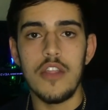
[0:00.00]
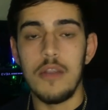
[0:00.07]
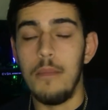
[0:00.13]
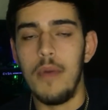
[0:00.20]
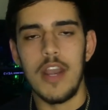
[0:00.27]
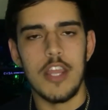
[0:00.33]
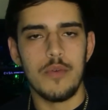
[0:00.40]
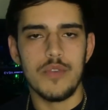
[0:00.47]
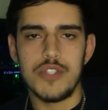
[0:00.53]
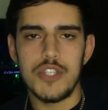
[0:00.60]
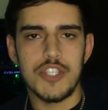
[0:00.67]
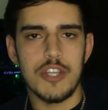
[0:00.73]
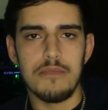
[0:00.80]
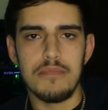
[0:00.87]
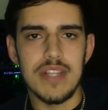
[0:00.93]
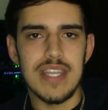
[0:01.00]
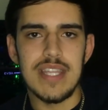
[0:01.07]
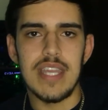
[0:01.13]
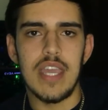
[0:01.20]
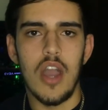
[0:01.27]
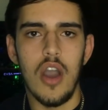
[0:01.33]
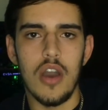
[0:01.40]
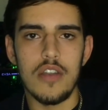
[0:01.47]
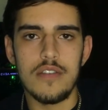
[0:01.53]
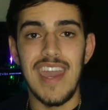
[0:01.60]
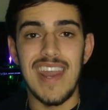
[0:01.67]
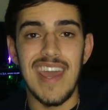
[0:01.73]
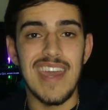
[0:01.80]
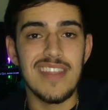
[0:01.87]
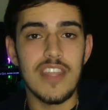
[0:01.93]
your money was just completely gone.
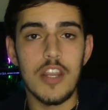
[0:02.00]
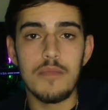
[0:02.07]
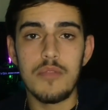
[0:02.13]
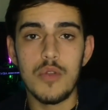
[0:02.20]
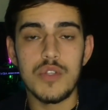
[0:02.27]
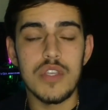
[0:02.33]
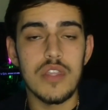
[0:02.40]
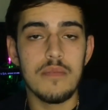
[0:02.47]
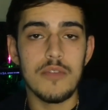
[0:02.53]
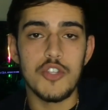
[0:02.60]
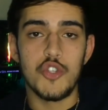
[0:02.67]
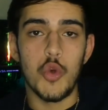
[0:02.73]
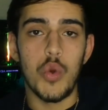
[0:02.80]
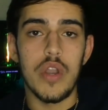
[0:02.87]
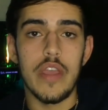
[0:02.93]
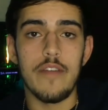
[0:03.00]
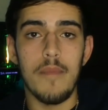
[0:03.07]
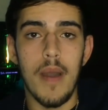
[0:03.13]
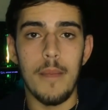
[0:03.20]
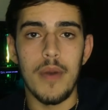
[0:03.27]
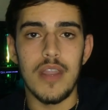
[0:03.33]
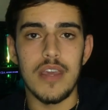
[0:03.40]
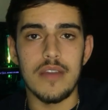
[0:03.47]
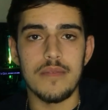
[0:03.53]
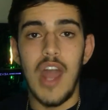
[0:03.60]
And I ended up losing the majority of my money.